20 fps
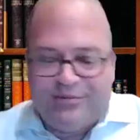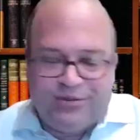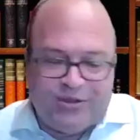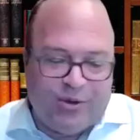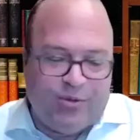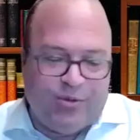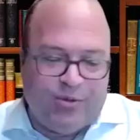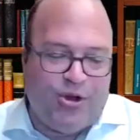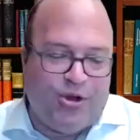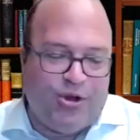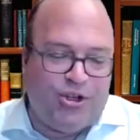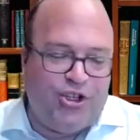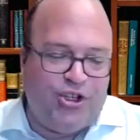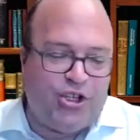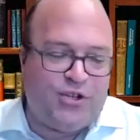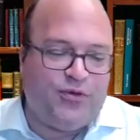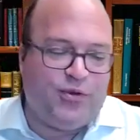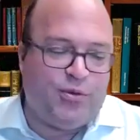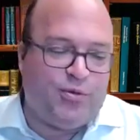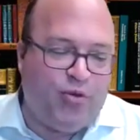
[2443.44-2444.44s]
Some would call it
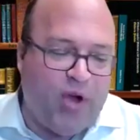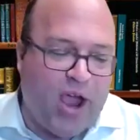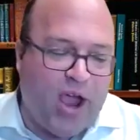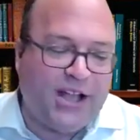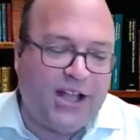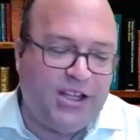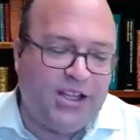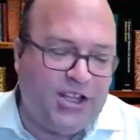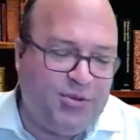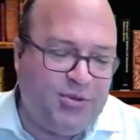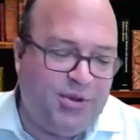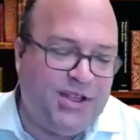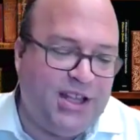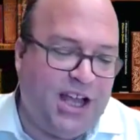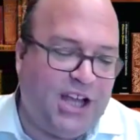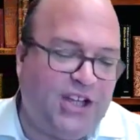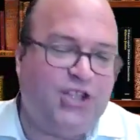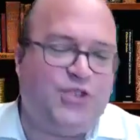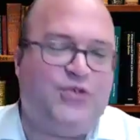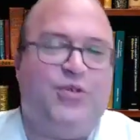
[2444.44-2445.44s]
just for practice, but
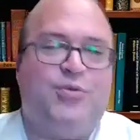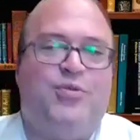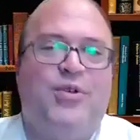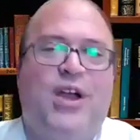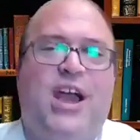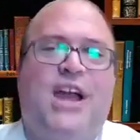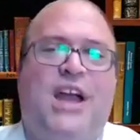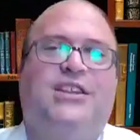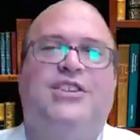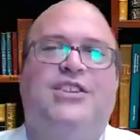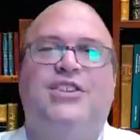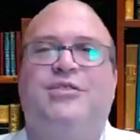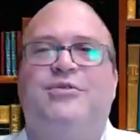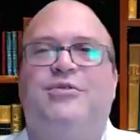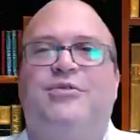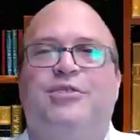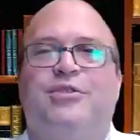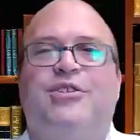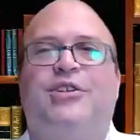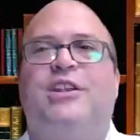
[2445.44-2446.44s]
not just for practice.
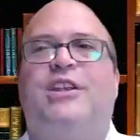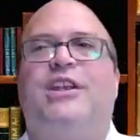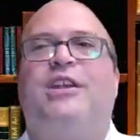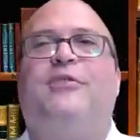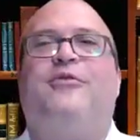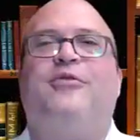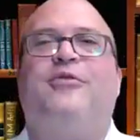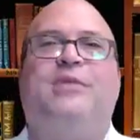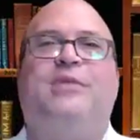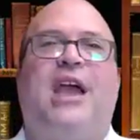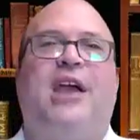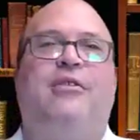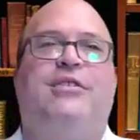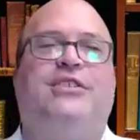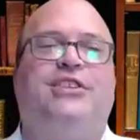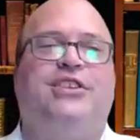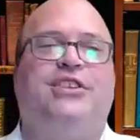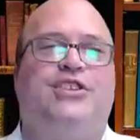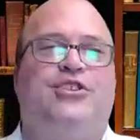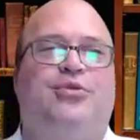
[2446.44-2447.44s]
Looking at it from the
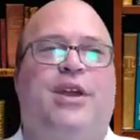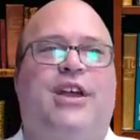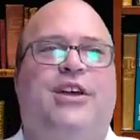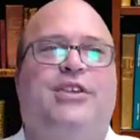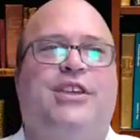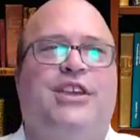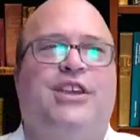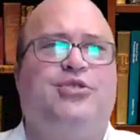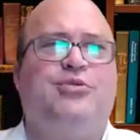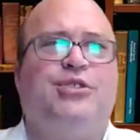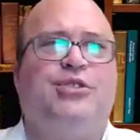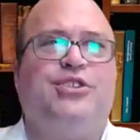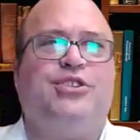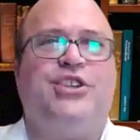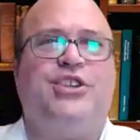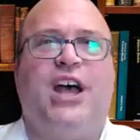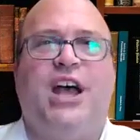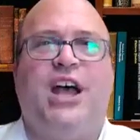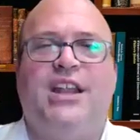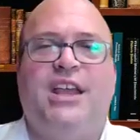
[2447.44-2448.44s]
Eretz Yisrael, the Israel
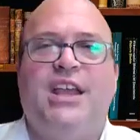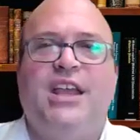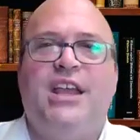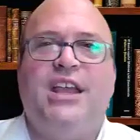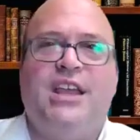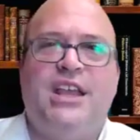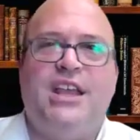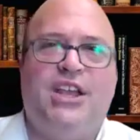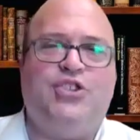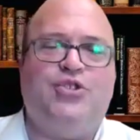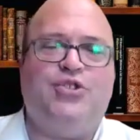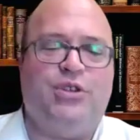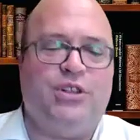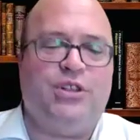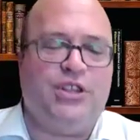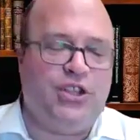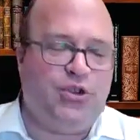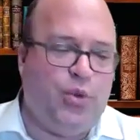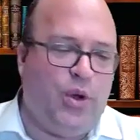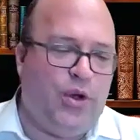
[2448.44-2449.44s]
side,
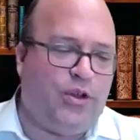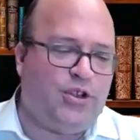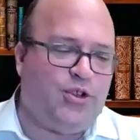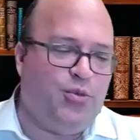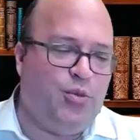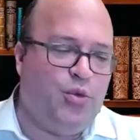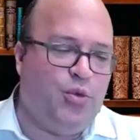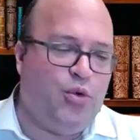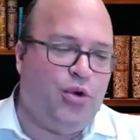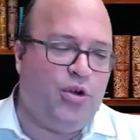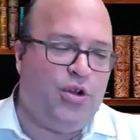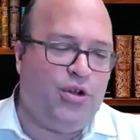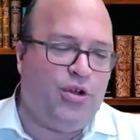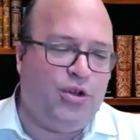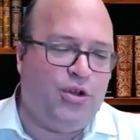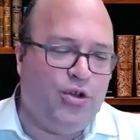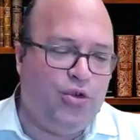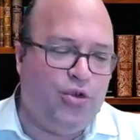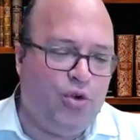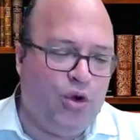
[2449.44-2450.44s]
Israel is where it's more
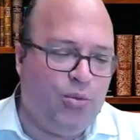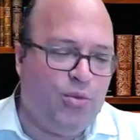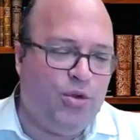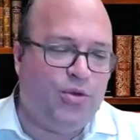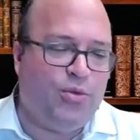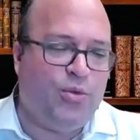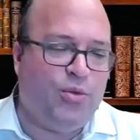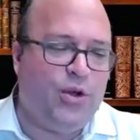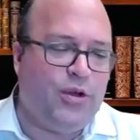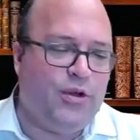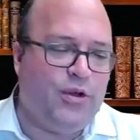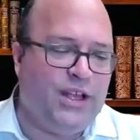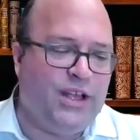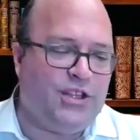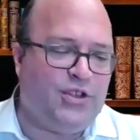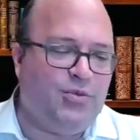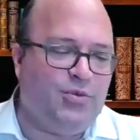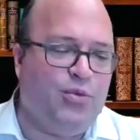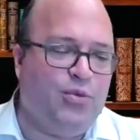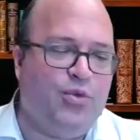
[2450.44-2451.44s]
normal, where
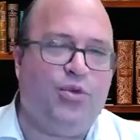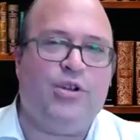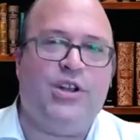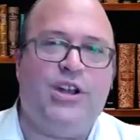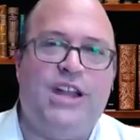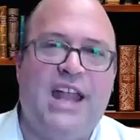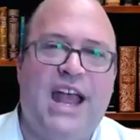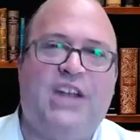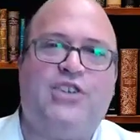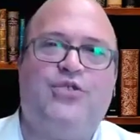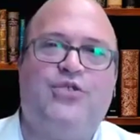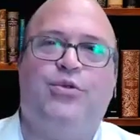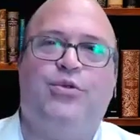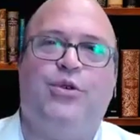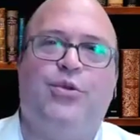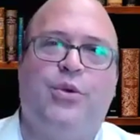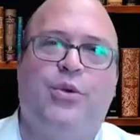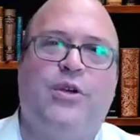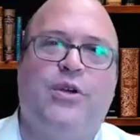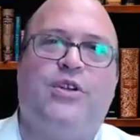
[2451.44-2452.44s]
it's more
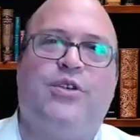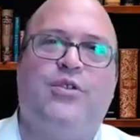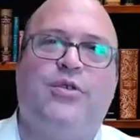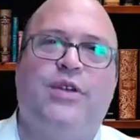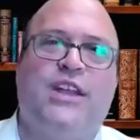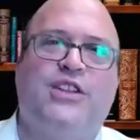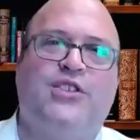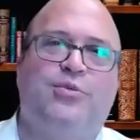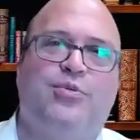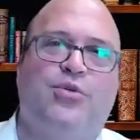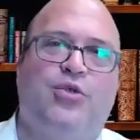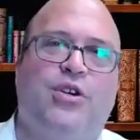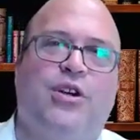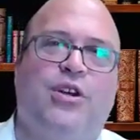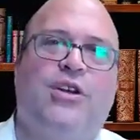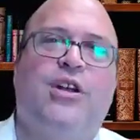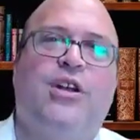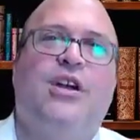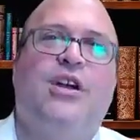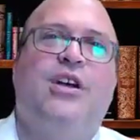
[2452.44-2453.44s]
natural, where it creates
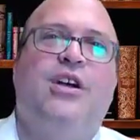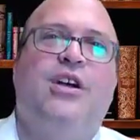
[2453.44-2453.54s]
more